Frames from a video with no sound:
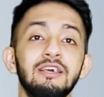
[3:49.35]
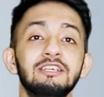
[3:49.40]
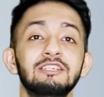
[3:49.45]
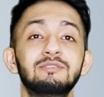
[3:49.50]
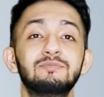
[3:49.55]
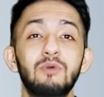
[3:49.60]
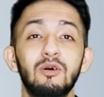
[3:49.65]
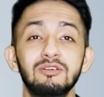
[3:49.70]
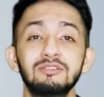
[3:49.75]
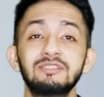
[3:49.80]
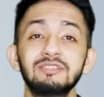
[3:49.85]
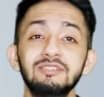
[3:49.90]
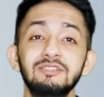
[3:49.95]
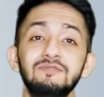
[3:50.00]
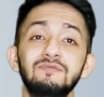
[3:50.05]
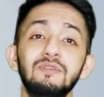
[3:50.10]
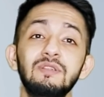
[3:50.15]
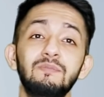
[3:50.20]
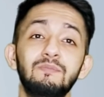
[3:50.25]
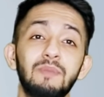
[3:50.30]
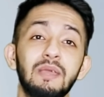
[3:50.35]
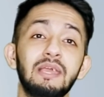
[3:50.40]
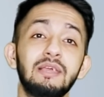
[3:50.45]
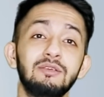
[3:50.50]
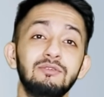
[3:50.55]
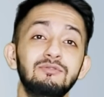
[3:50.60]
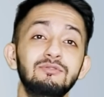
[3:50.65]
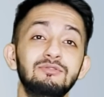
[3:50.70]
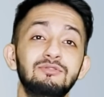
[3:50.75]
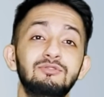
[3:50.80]
sponsors will pay
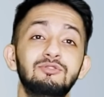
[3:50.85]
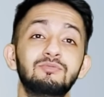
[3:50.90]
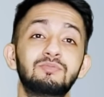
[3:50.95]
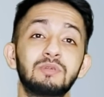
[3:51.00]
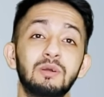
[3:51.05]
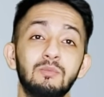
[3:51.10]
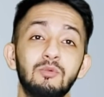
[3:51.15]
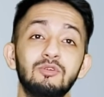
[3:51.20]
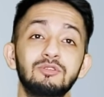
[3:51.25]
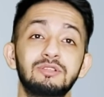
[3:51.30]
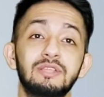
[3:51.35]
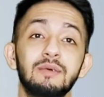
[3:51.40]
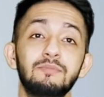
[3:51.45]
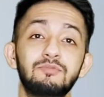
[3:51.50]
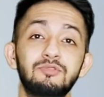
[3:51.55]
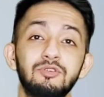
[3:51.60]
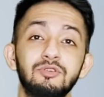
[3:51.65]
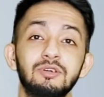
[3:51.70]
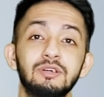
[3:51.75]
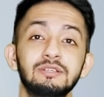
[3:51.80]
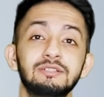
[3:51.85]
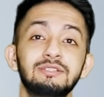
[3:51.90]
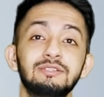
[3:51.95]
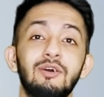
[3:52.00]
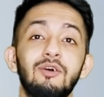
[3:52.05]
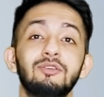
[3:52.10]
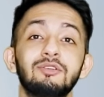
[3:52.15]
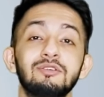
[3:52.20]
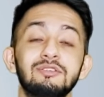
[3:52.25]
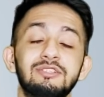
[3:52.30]
you to promote their products
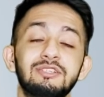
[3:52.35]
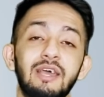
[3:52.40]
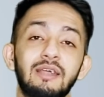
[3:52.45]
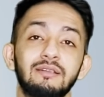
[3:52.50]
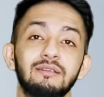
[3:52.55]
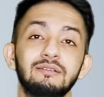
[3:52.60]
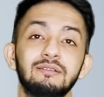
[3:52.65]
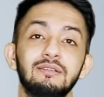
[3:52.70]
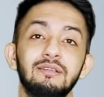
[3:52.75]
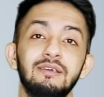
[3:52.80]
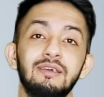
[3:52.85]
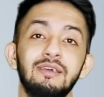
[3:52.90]
on your channel.